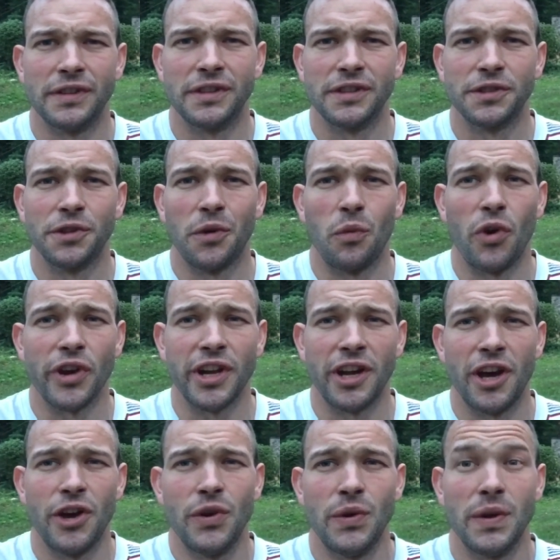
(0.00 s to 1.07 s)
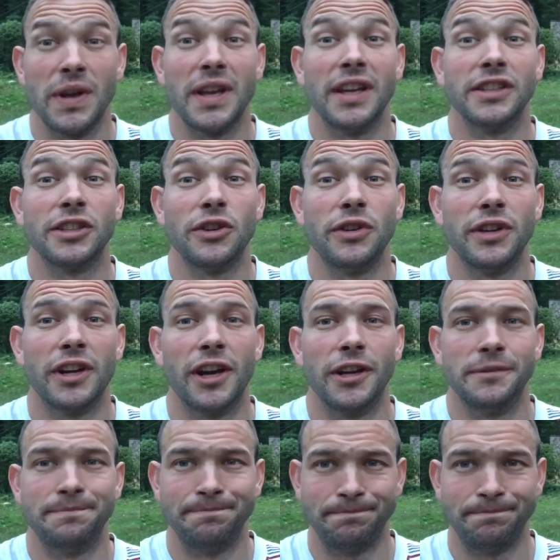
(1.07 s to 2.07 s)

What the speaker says: It's not what you know, it's who you know.